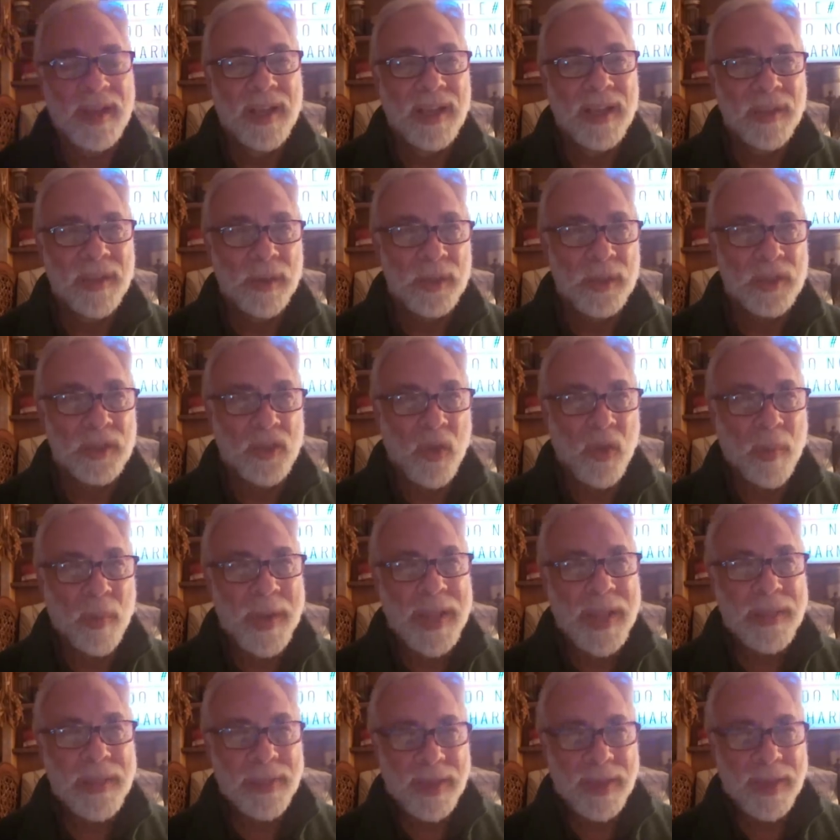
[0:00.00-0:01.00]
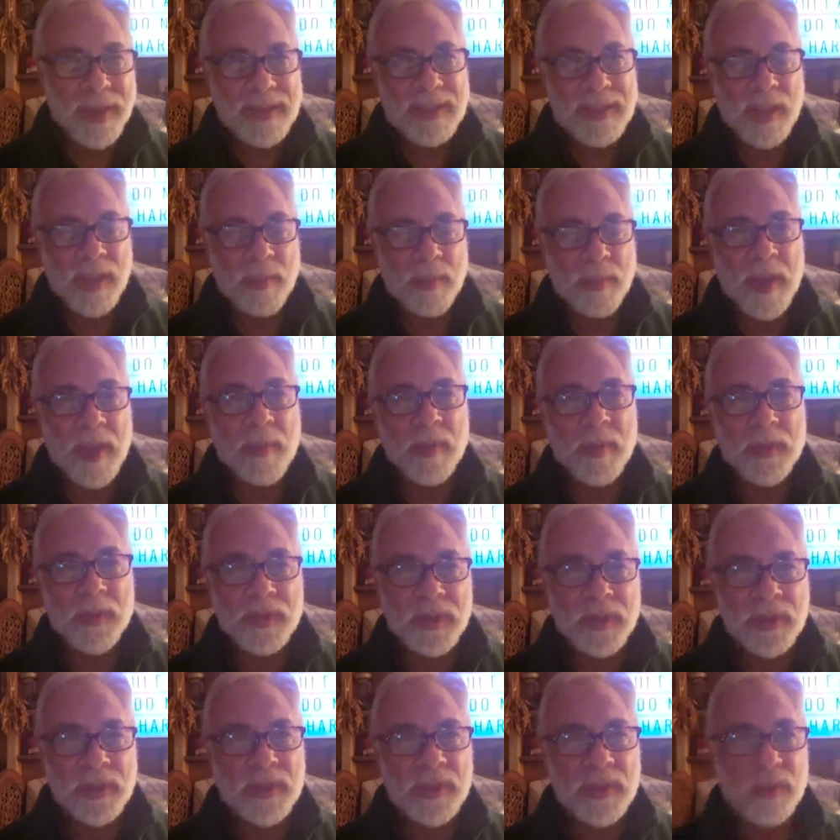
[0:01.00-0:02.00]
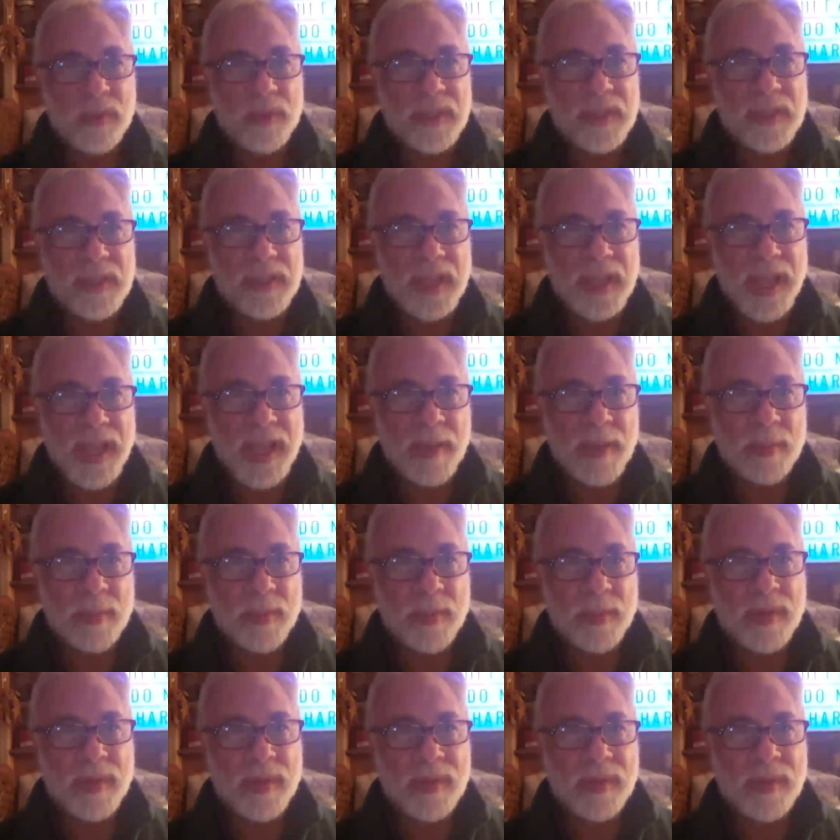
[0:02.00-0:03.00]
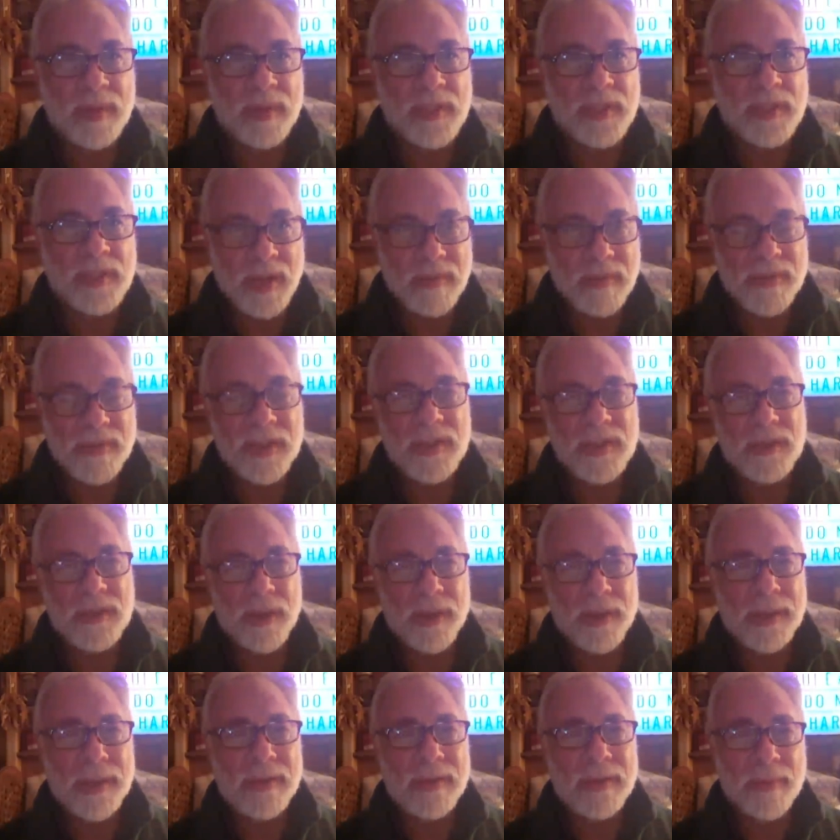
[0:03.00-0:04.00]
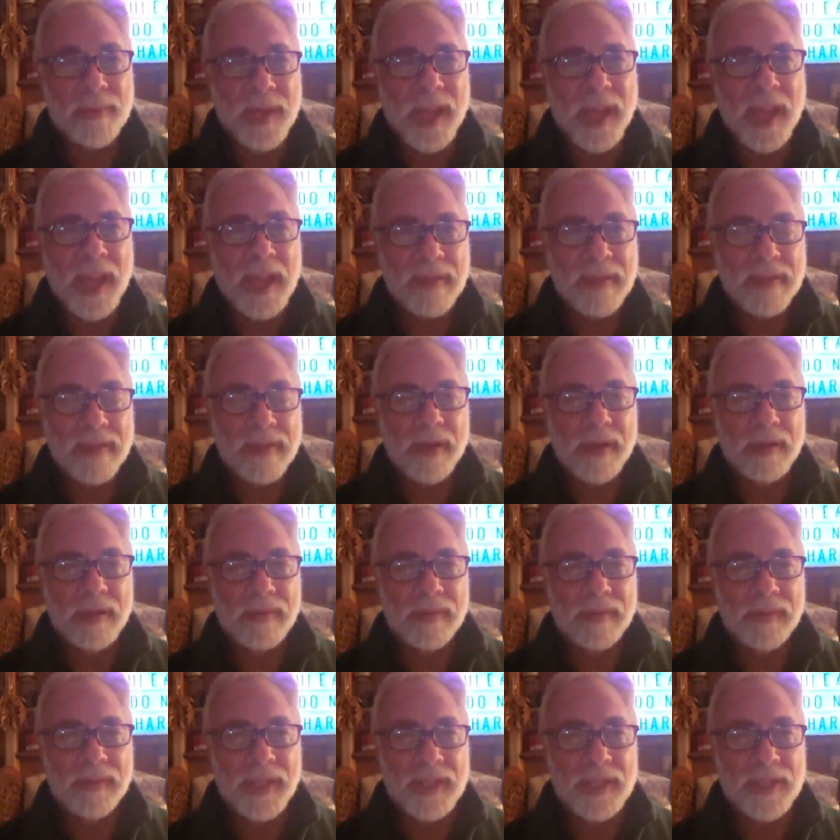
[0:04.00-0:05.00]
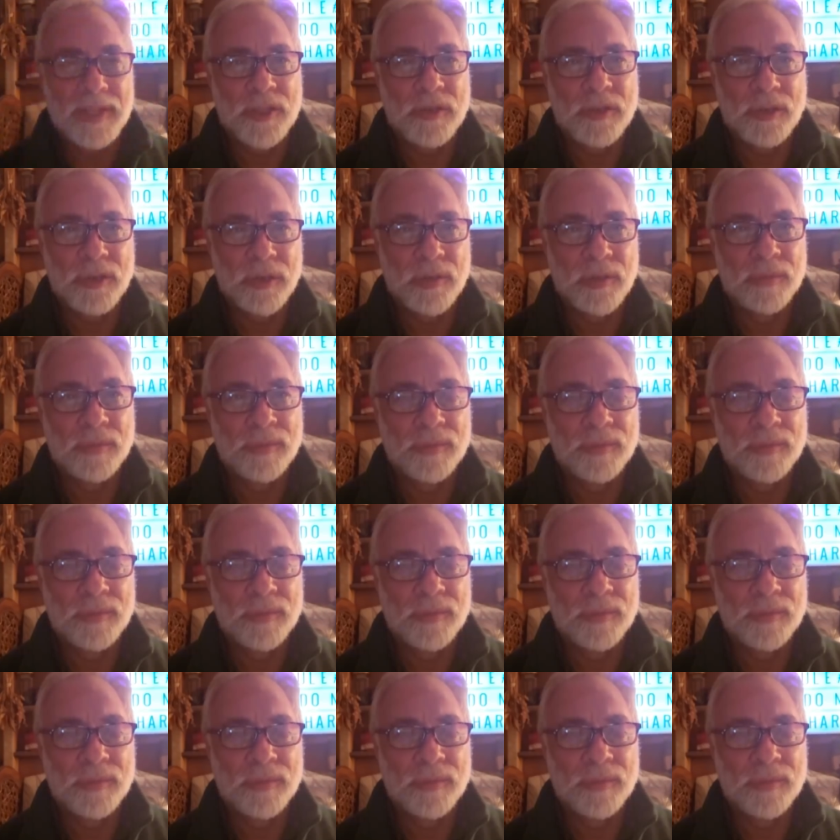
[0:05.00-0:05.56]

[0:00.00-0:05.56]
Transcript: There's so many things that people do to escape self destructive behavior. That's true.